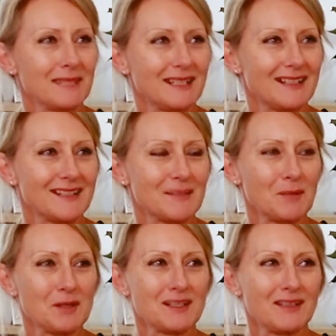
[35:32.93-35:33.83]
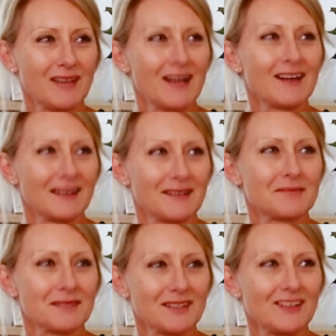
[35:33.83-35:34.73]
as a positive outcome.
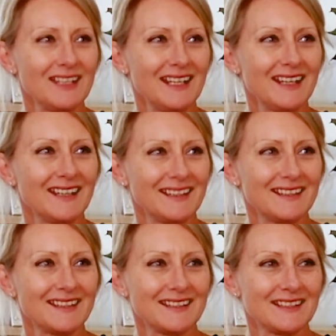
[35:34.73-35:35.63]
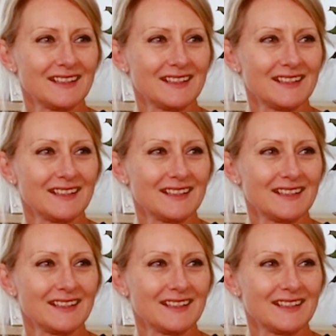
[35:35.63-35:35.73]
So yeah, it's